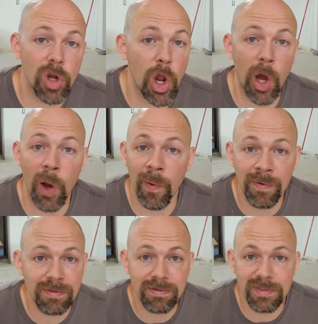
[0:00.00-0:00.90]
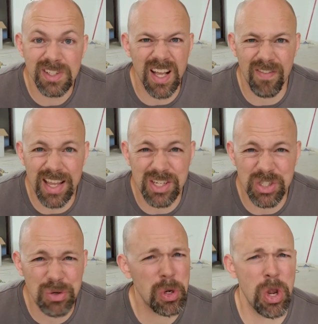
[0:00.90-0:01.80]
No.
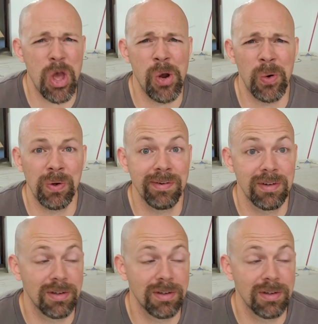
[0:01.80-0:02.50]
Salvation? No.